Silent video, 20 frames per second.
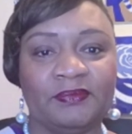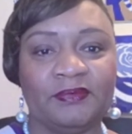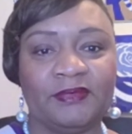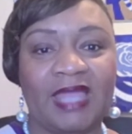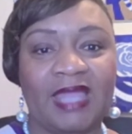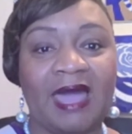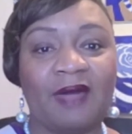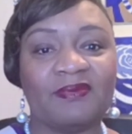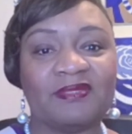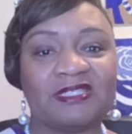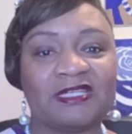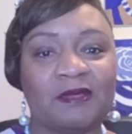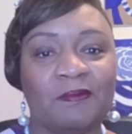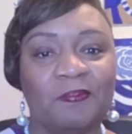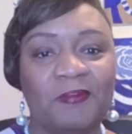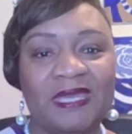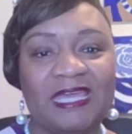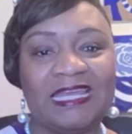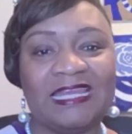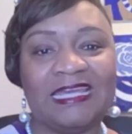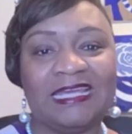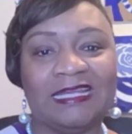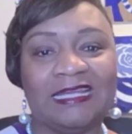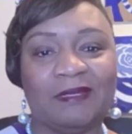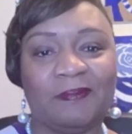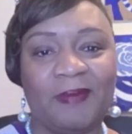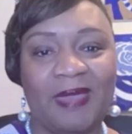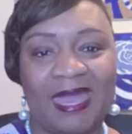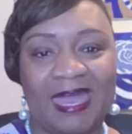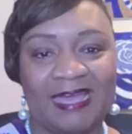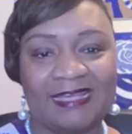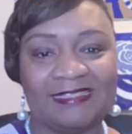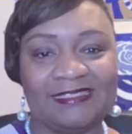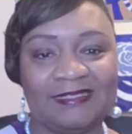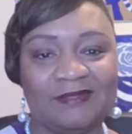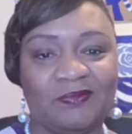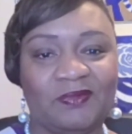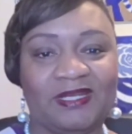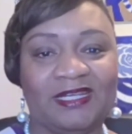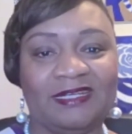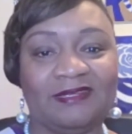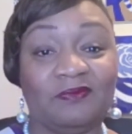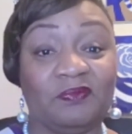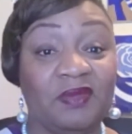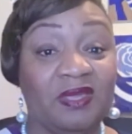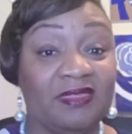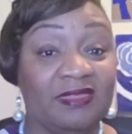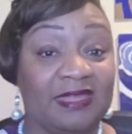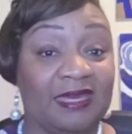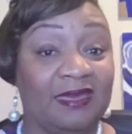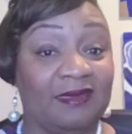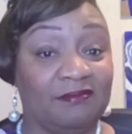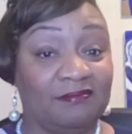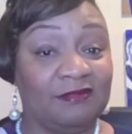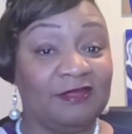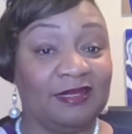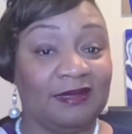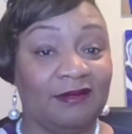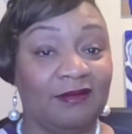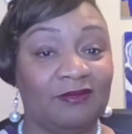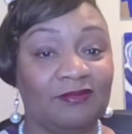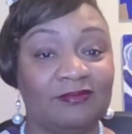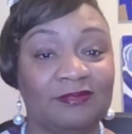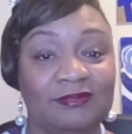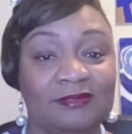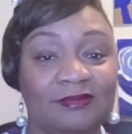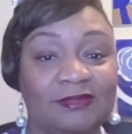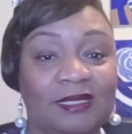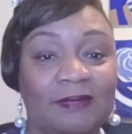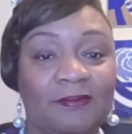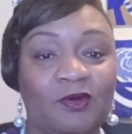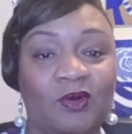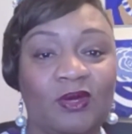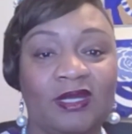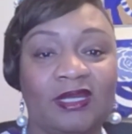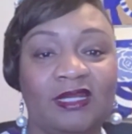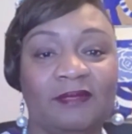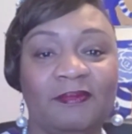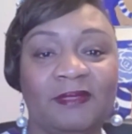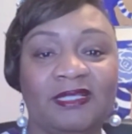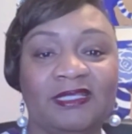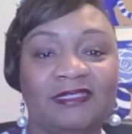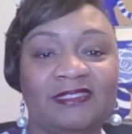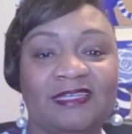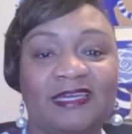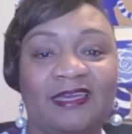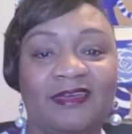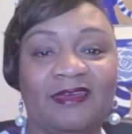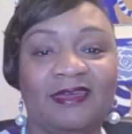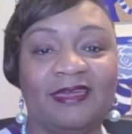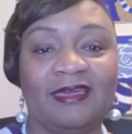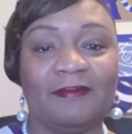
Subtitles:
I was competing in a pageant with a going in the military.